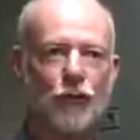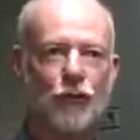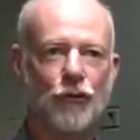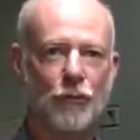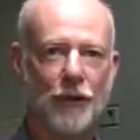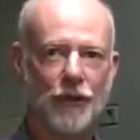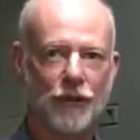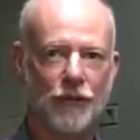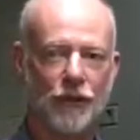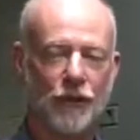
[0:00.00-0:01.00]
surge
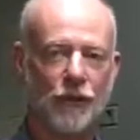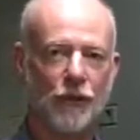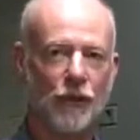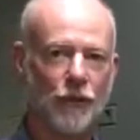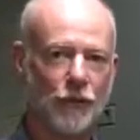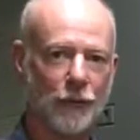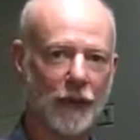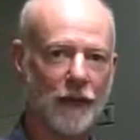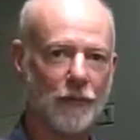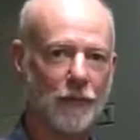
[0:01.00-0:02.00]
suppression will go on your
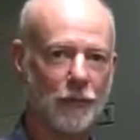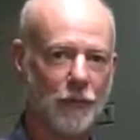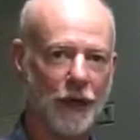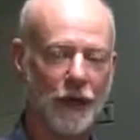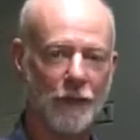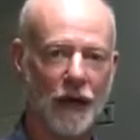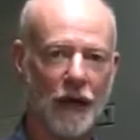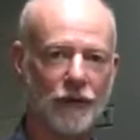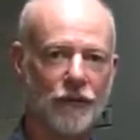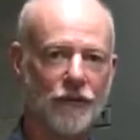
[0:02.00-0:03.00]
main breaker
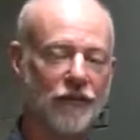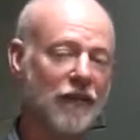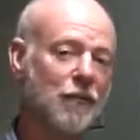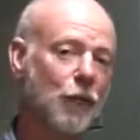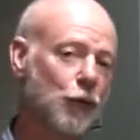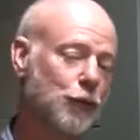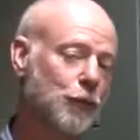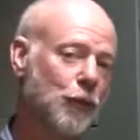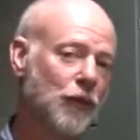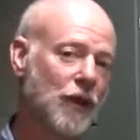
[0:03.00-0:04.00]
box. If you have
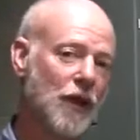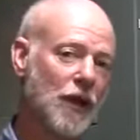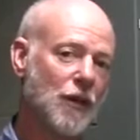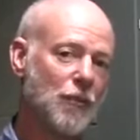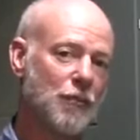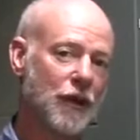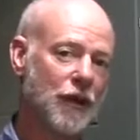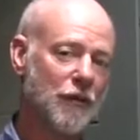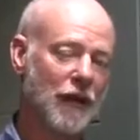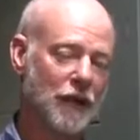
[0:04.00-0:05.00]
multiple
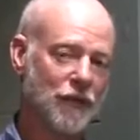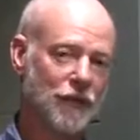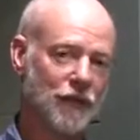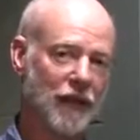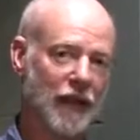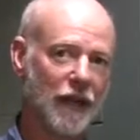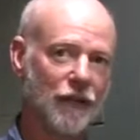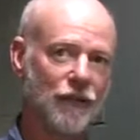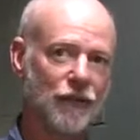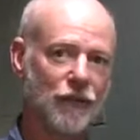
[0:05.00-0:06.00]
breaker boxes in the
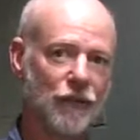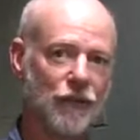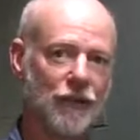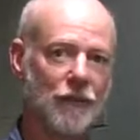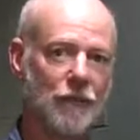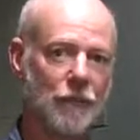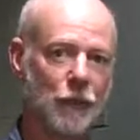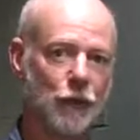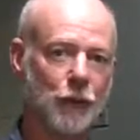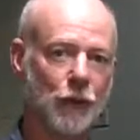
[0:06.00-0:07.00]
house, you'll need
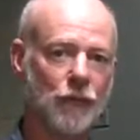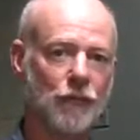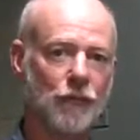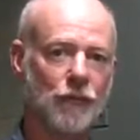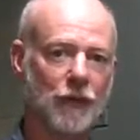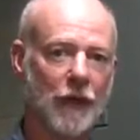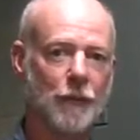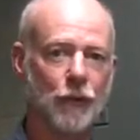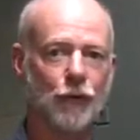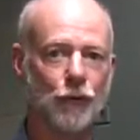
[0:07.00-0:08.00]
multiple
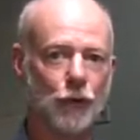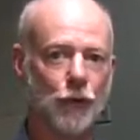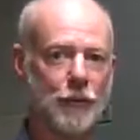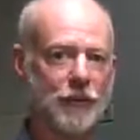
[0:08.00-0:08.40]
Type 2 surge